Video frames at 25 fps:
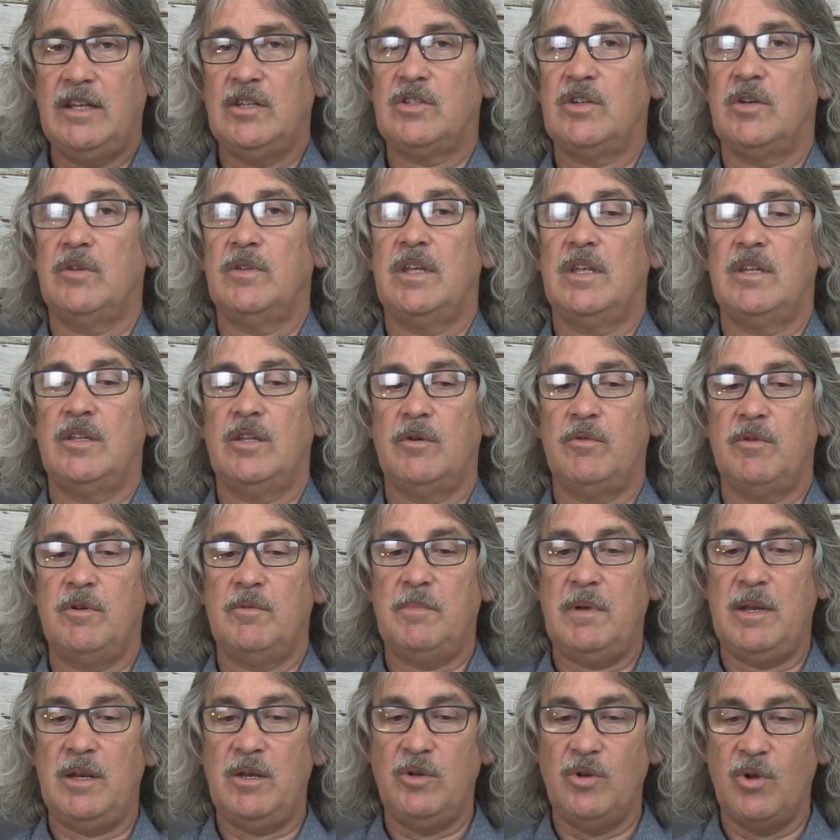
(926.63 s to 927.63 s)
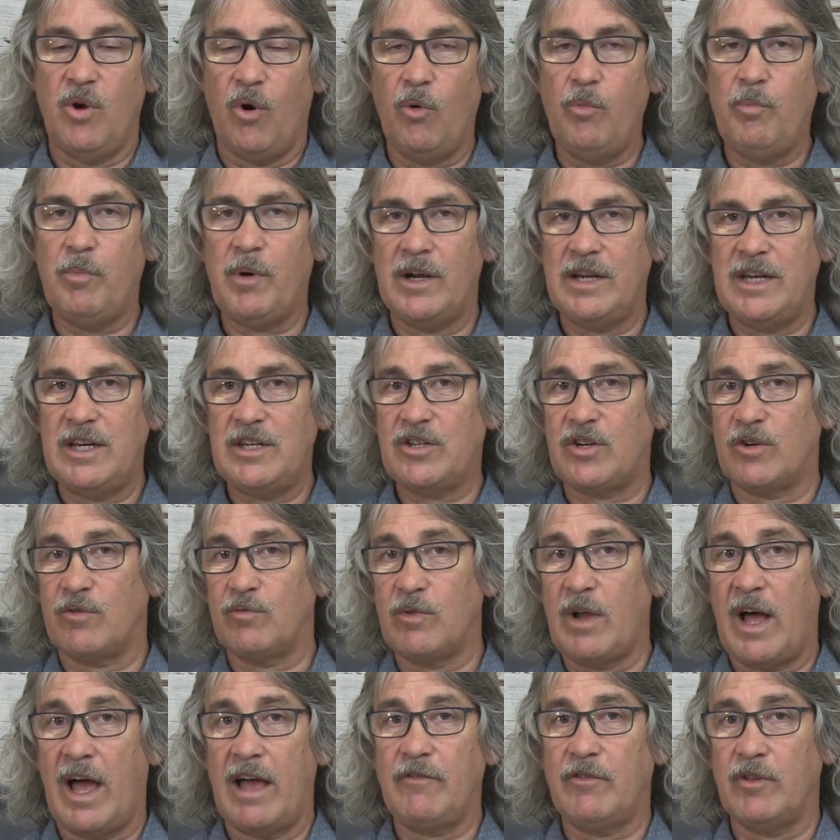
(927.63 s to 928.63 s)
so that there would be nobody to
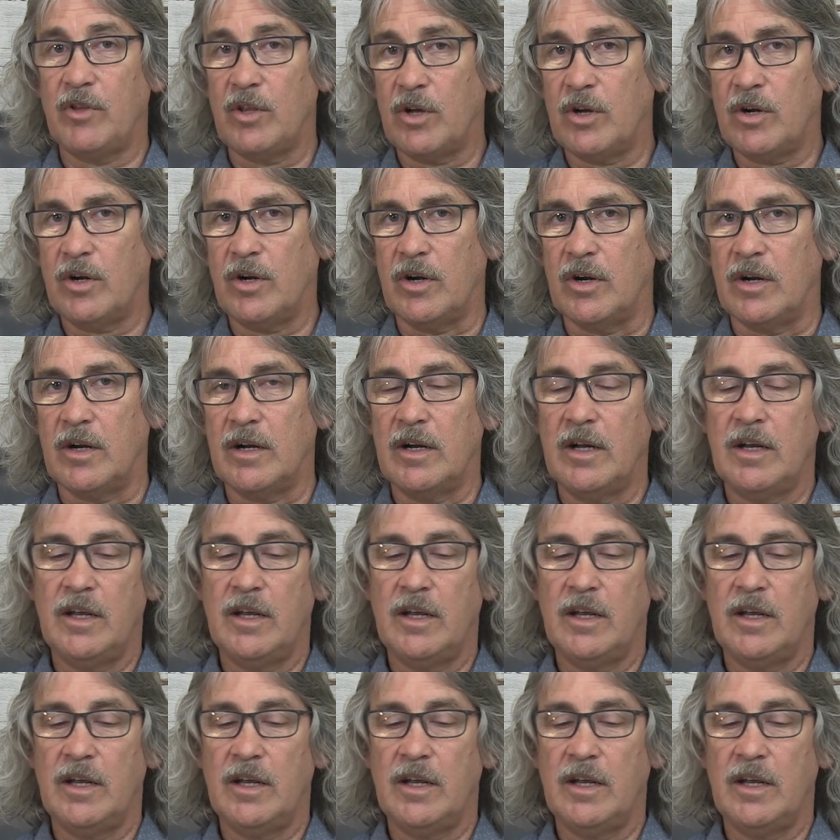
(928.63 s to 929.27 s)
rival her.